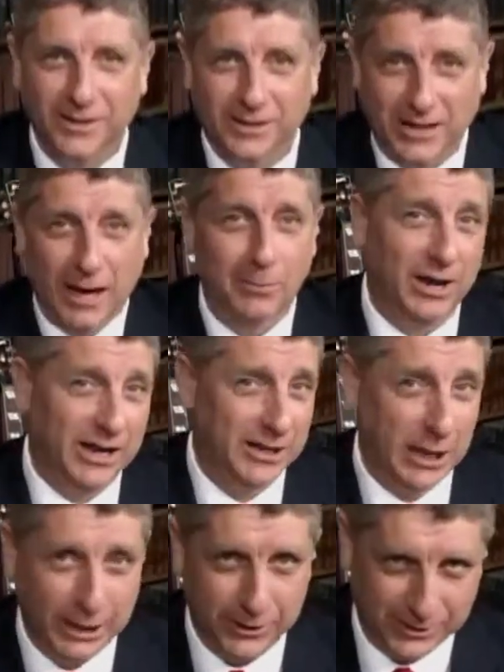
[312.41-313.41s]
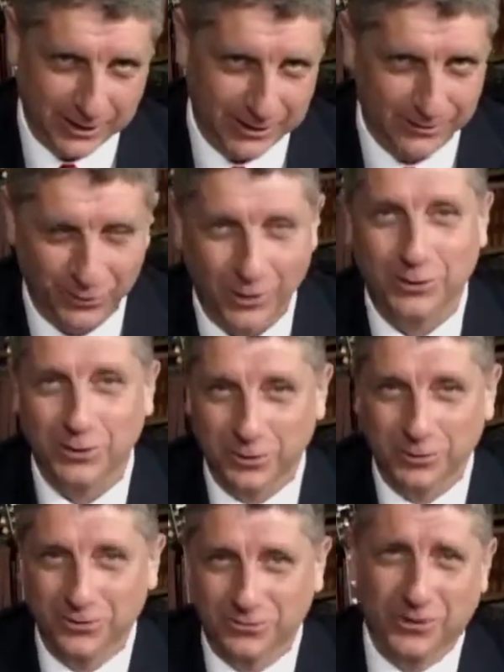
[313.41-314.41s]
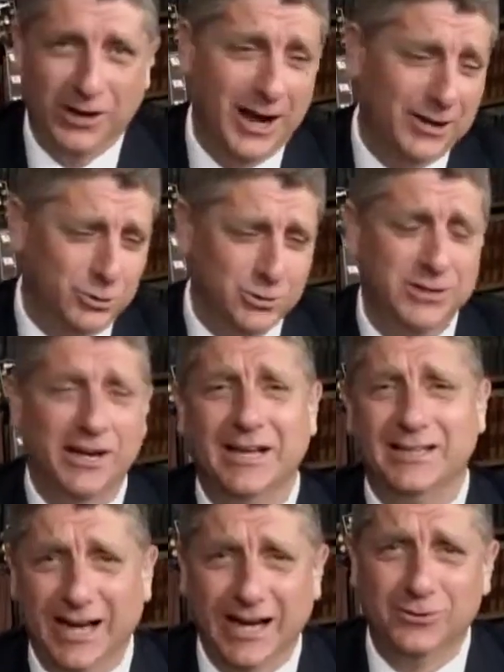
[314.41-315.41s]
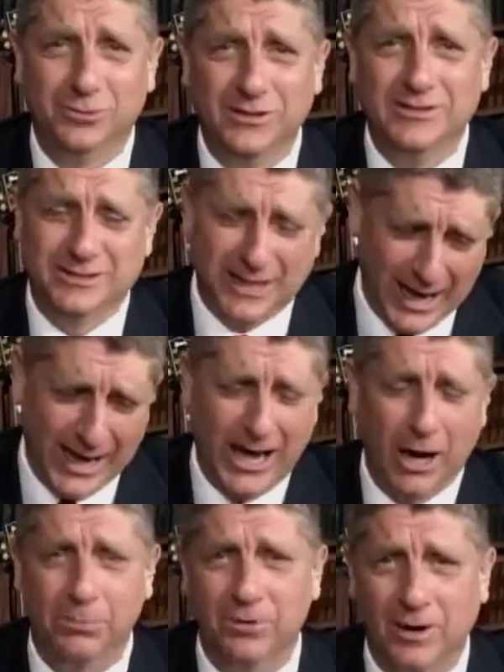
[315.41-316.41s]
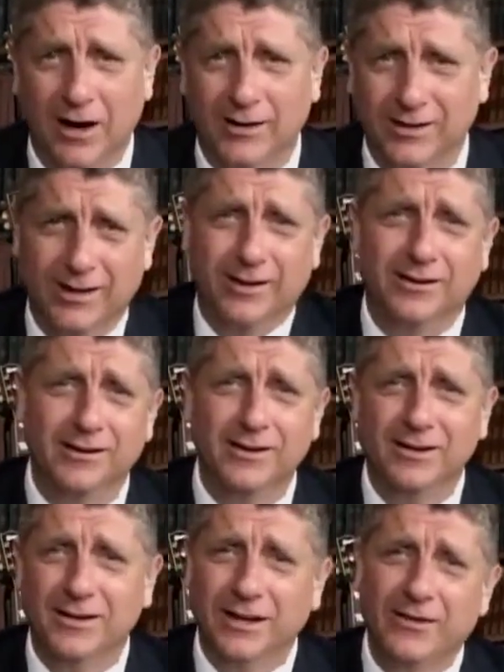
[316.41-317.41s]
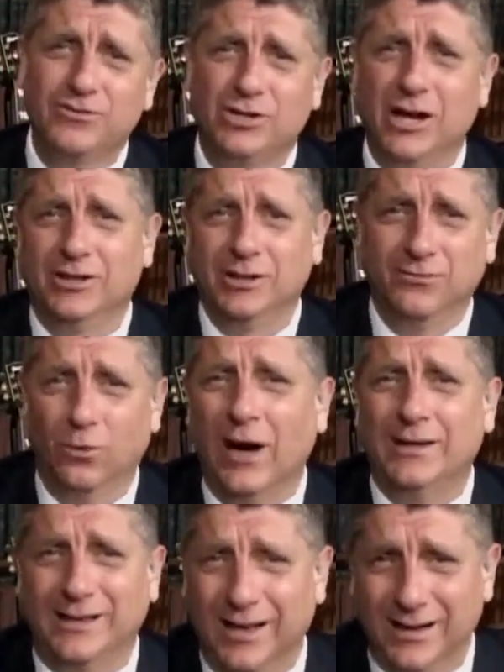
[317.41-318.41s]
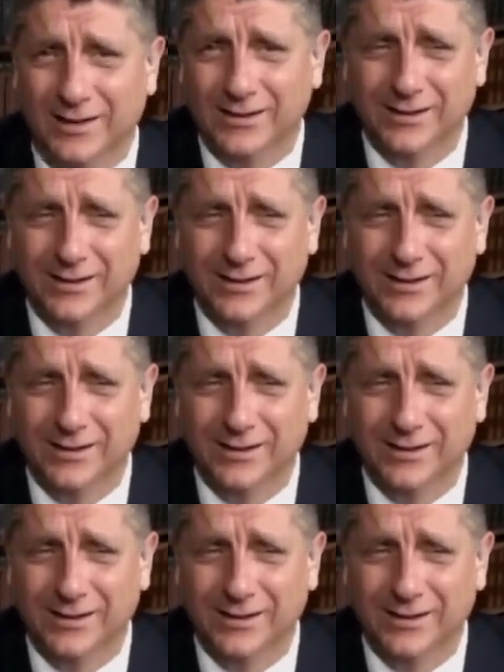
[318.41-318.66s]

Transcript: Comrade Clinton, for you, for our two great countries, I help you out. Here, have a shot of vodka.